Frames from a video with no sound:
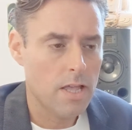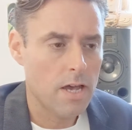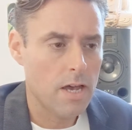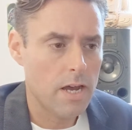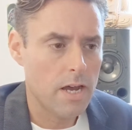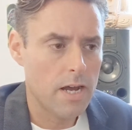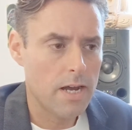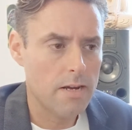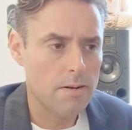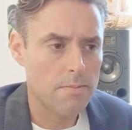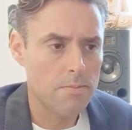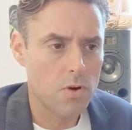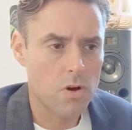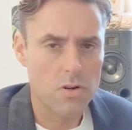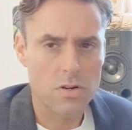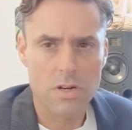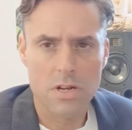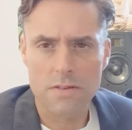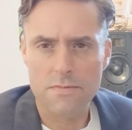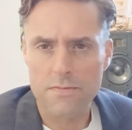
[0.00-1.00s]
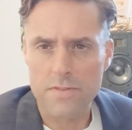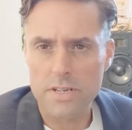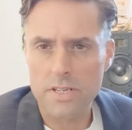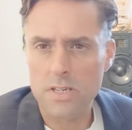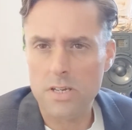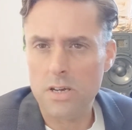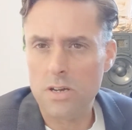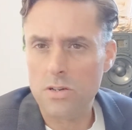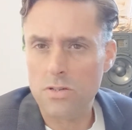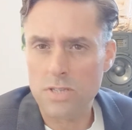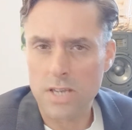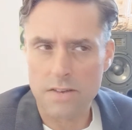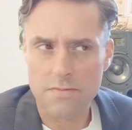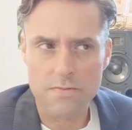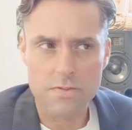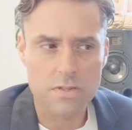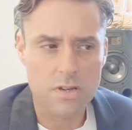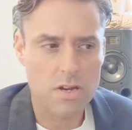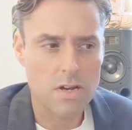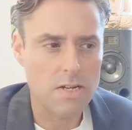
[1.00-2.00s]
online videos,
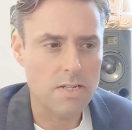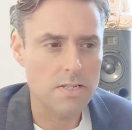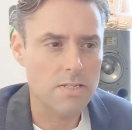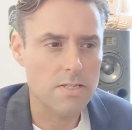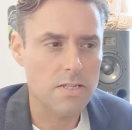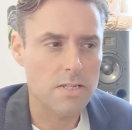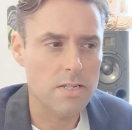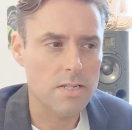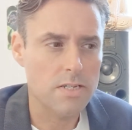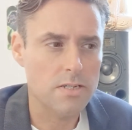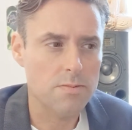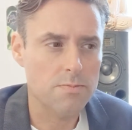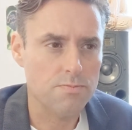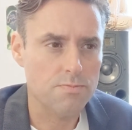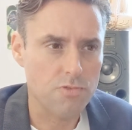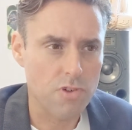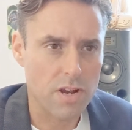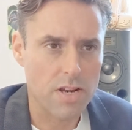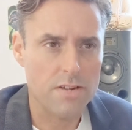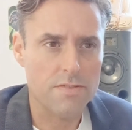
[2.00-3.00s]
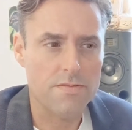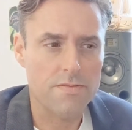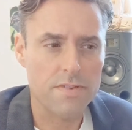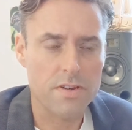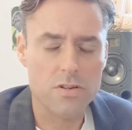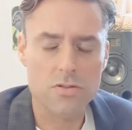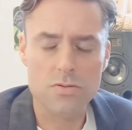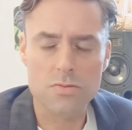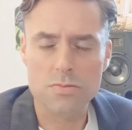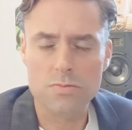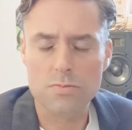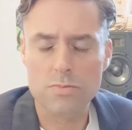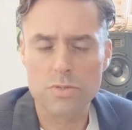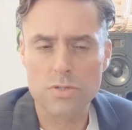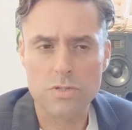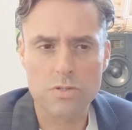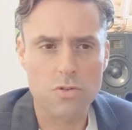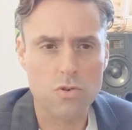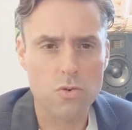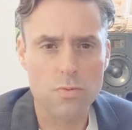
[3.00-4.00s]
advertising, brand
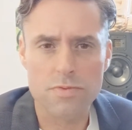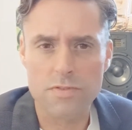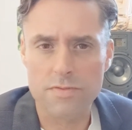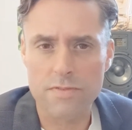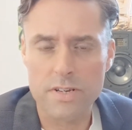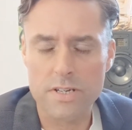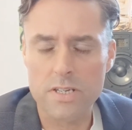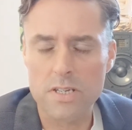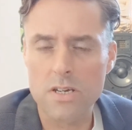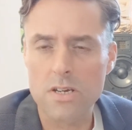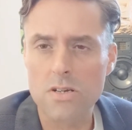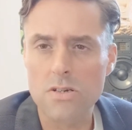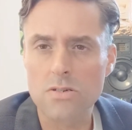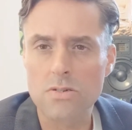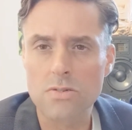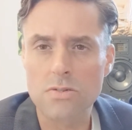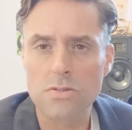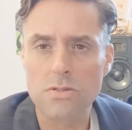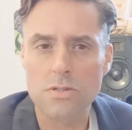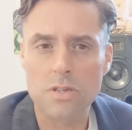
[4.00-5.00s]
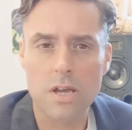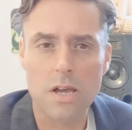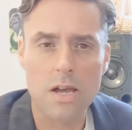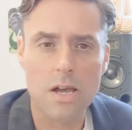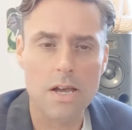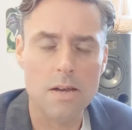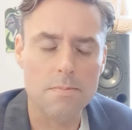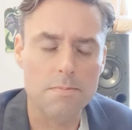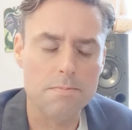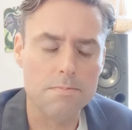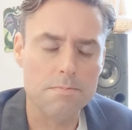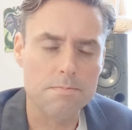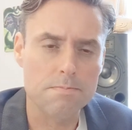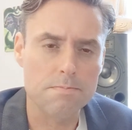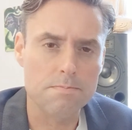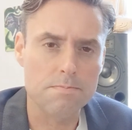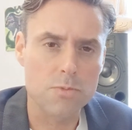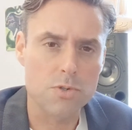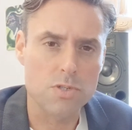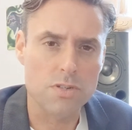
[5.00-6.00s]
films, corporate videos,
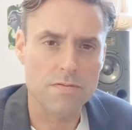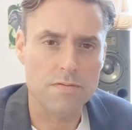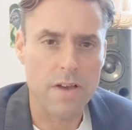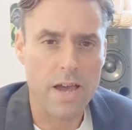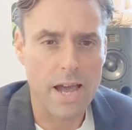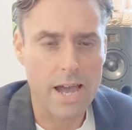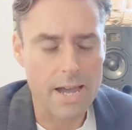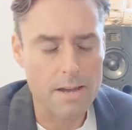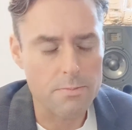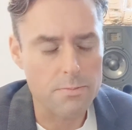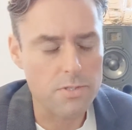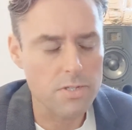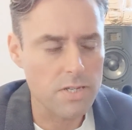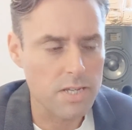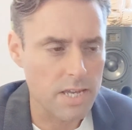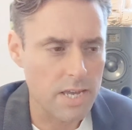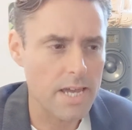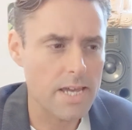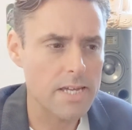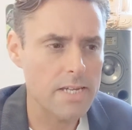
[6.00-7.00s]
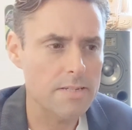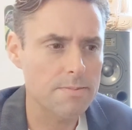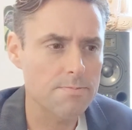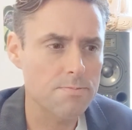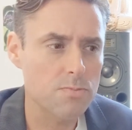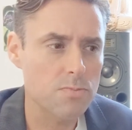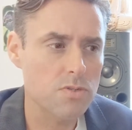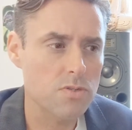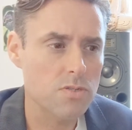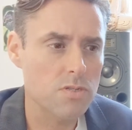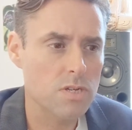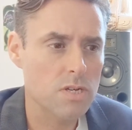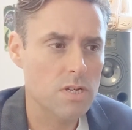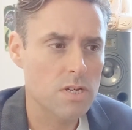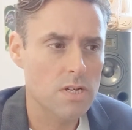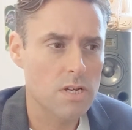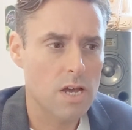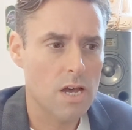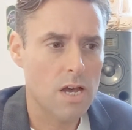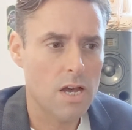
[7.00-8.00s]
music for apps and games,
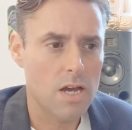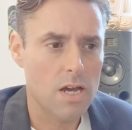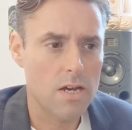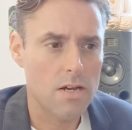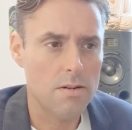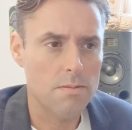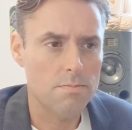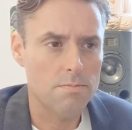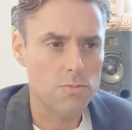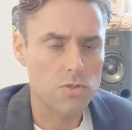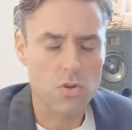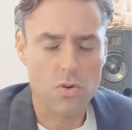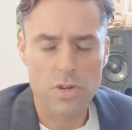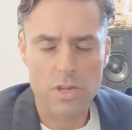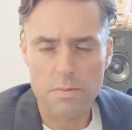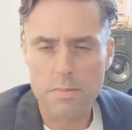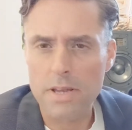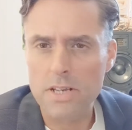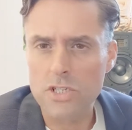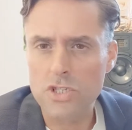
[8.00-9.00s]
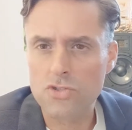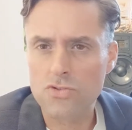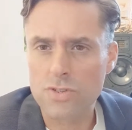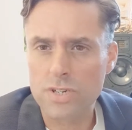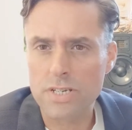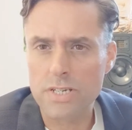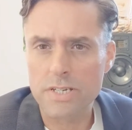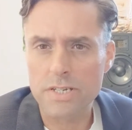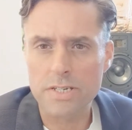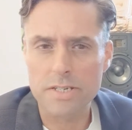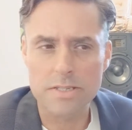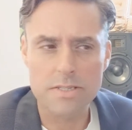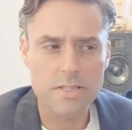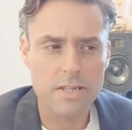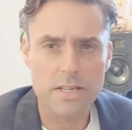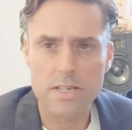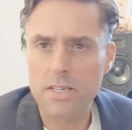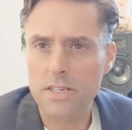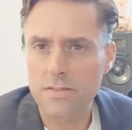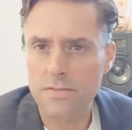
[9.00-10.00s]
documentaries,
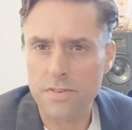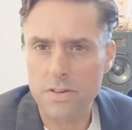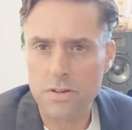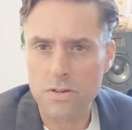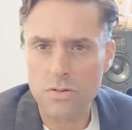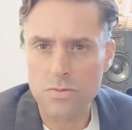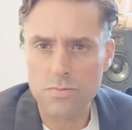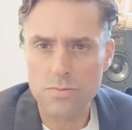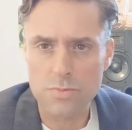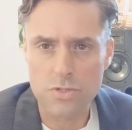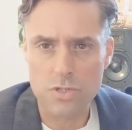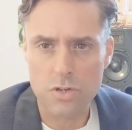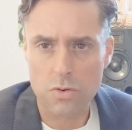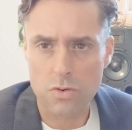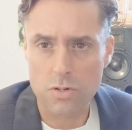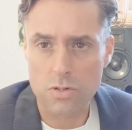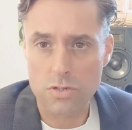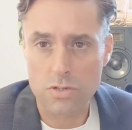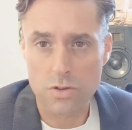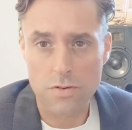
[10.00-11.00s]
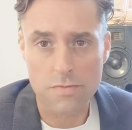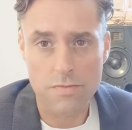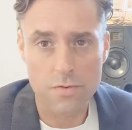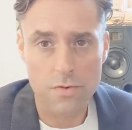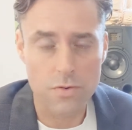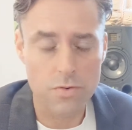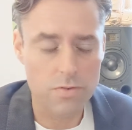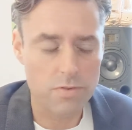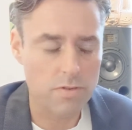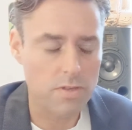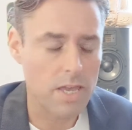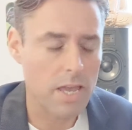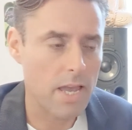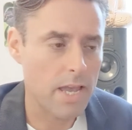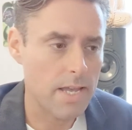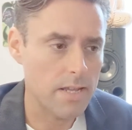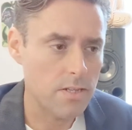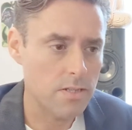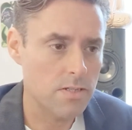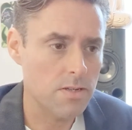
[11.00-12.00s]
indie films, so on and so forth.
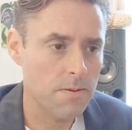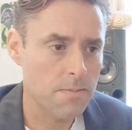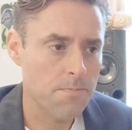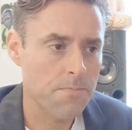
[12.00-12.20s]
And